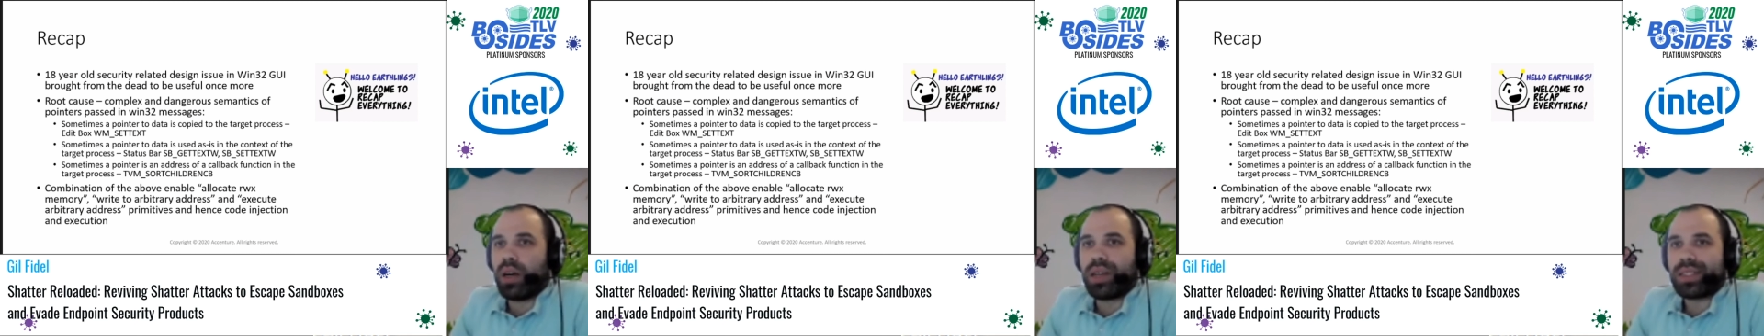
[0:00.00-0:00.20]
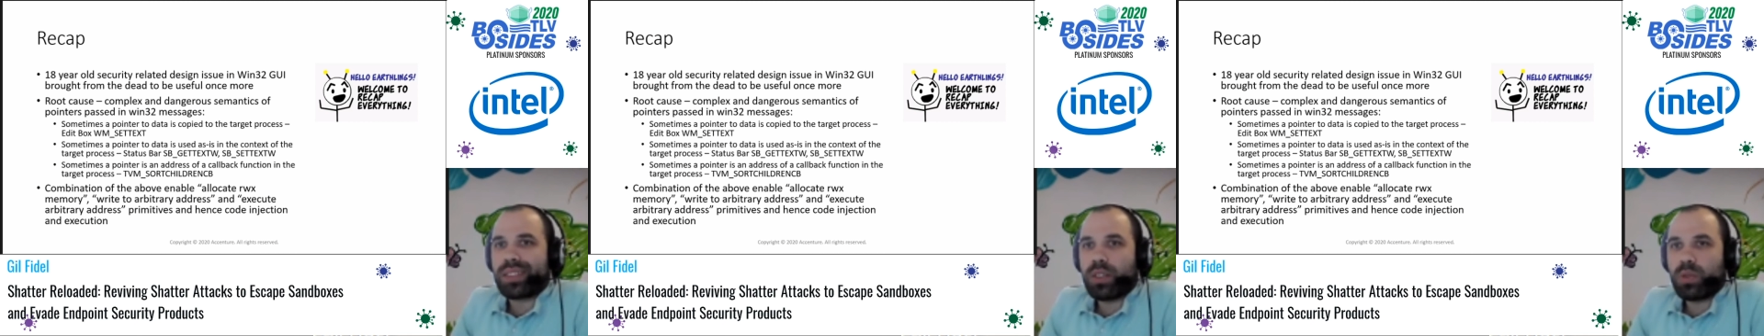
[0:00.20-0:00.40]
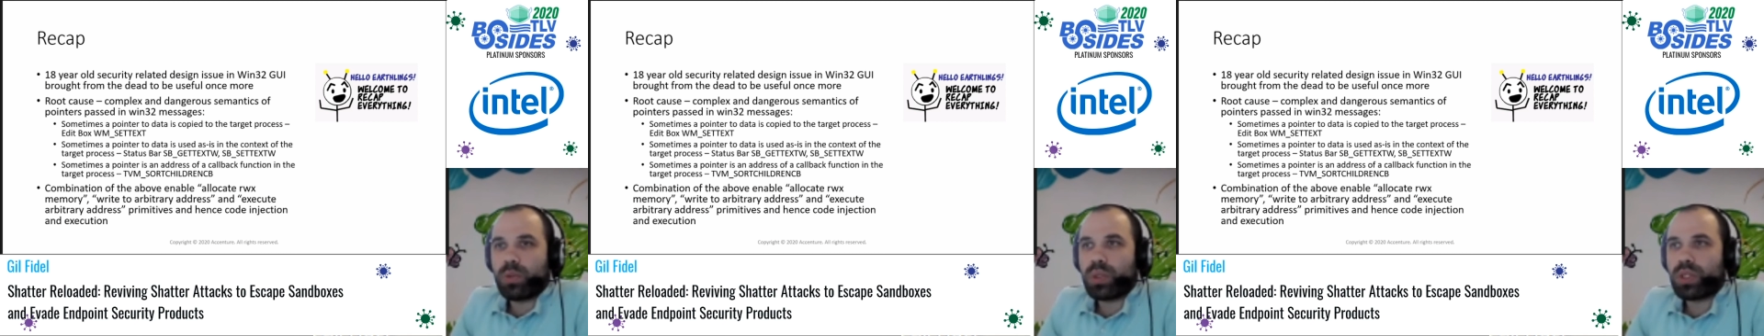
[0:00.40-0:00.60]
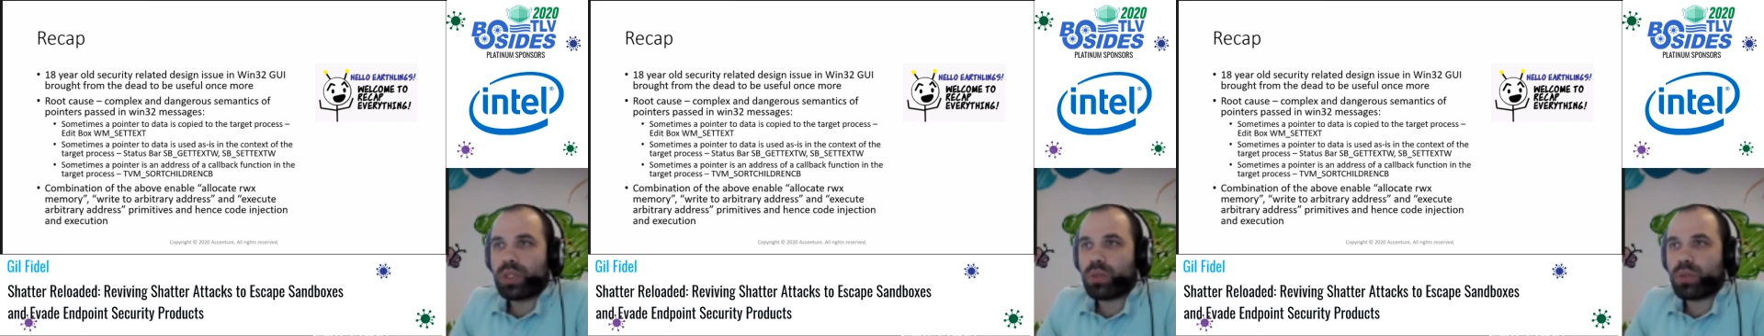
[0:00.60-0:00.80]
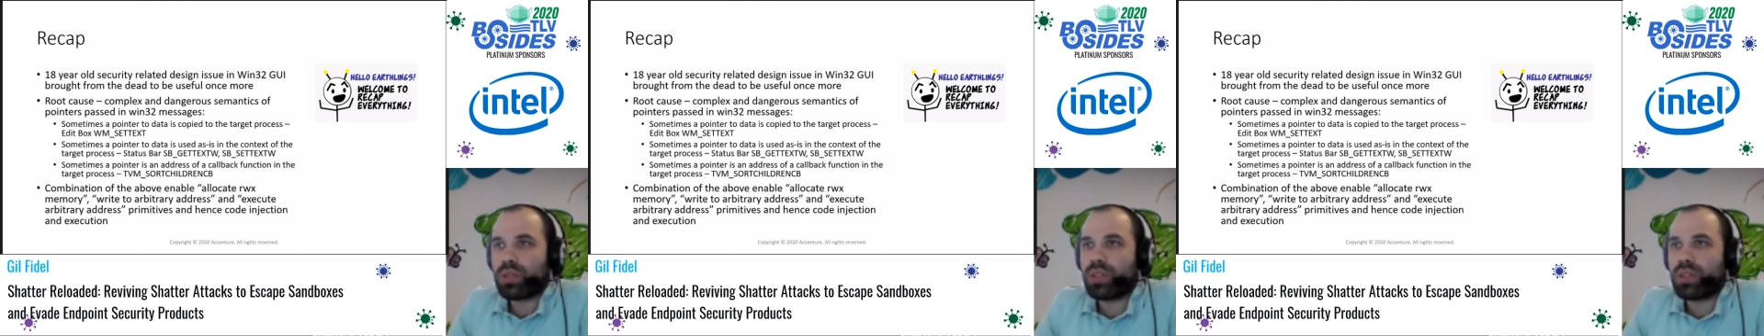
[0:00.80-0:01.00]
So we
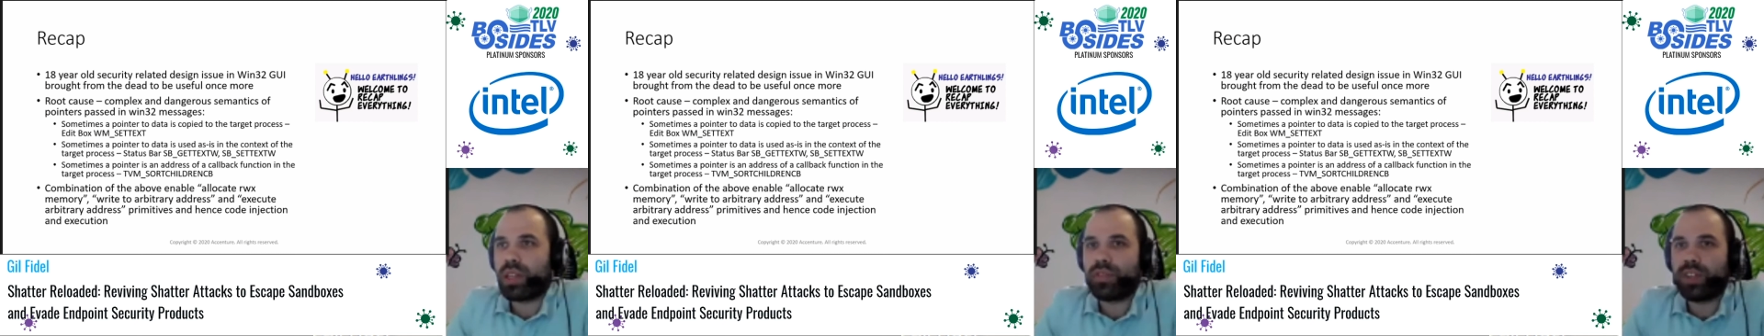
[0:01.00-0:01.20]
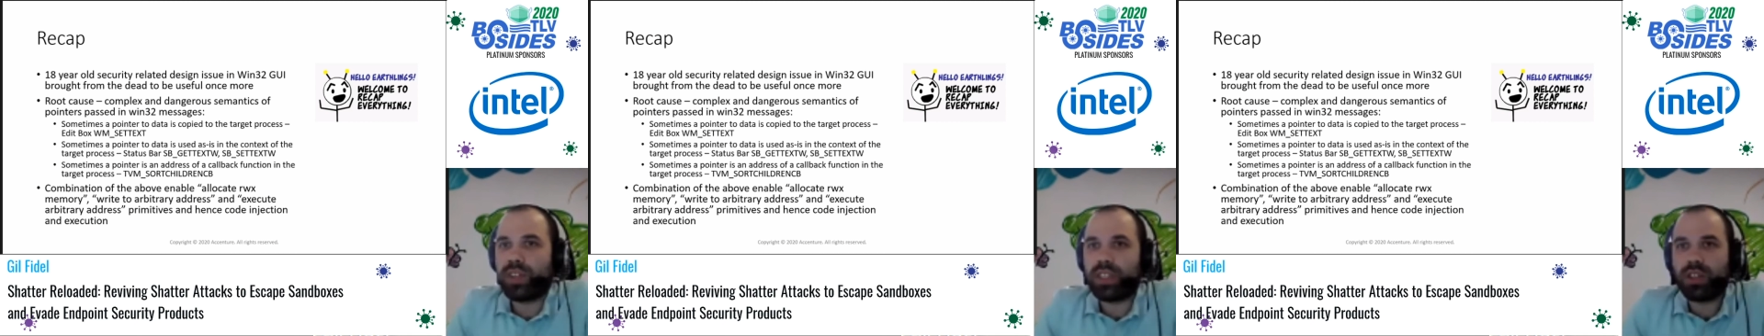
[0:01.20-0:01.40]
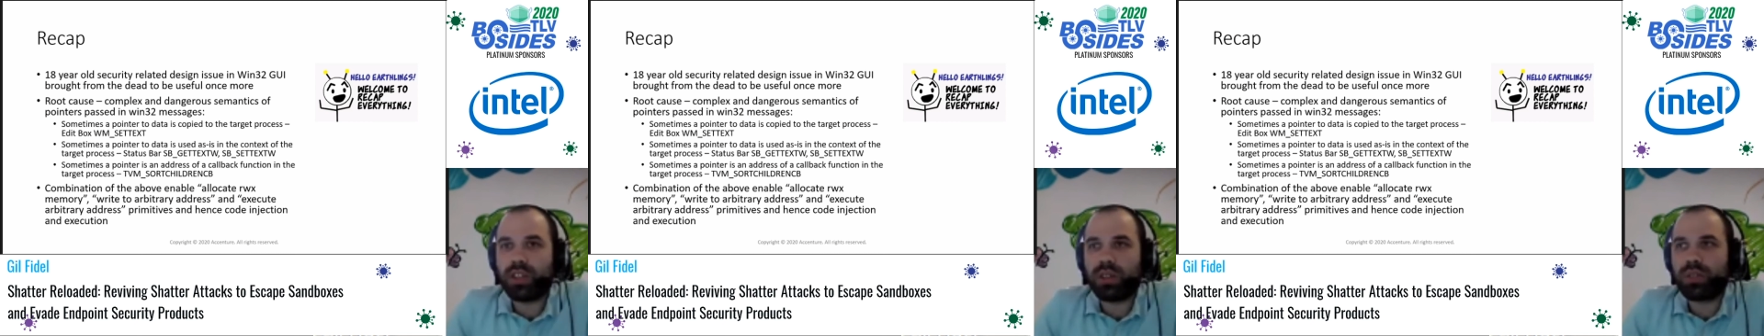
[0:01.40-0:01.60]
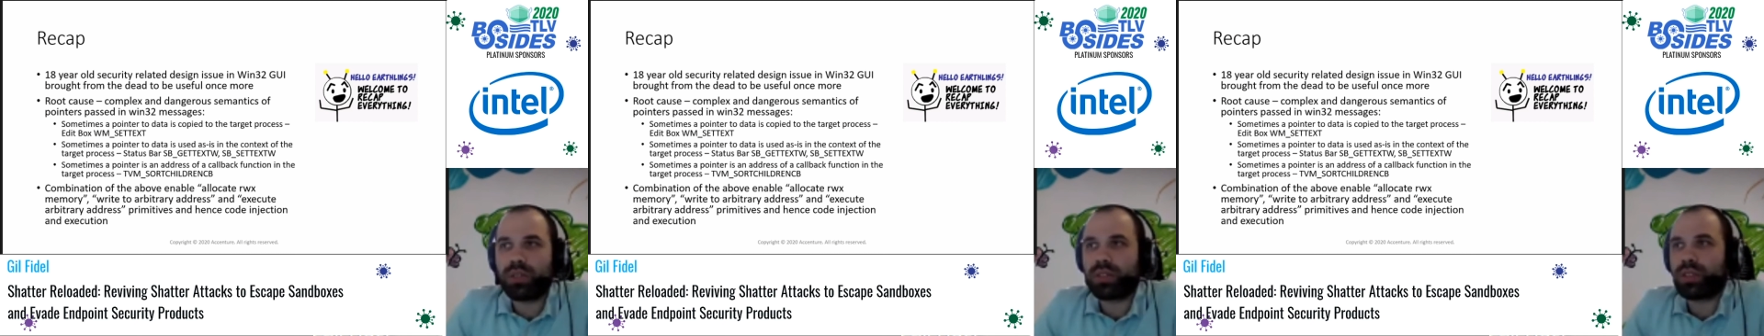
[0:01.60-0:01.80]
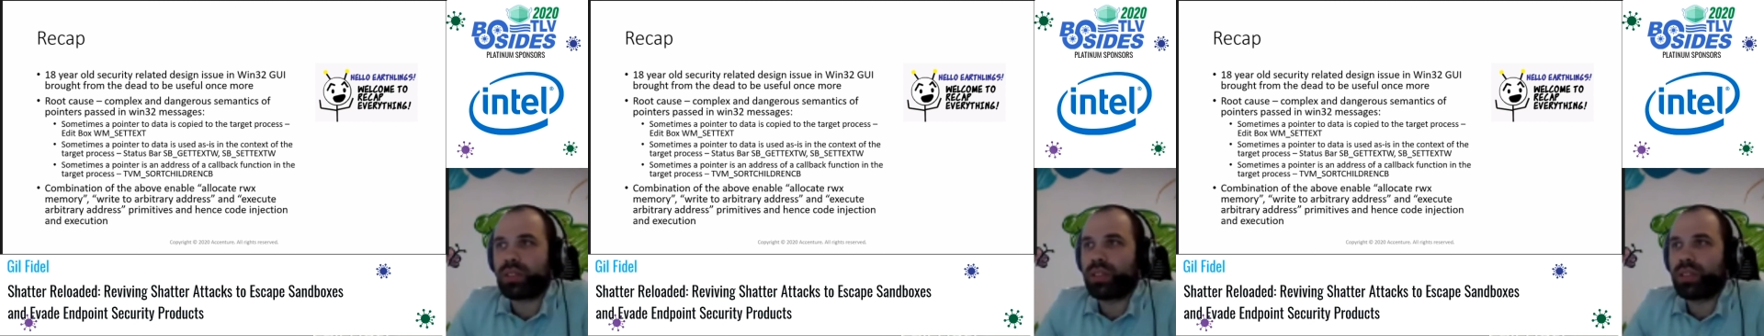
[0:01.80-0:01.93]
took a very old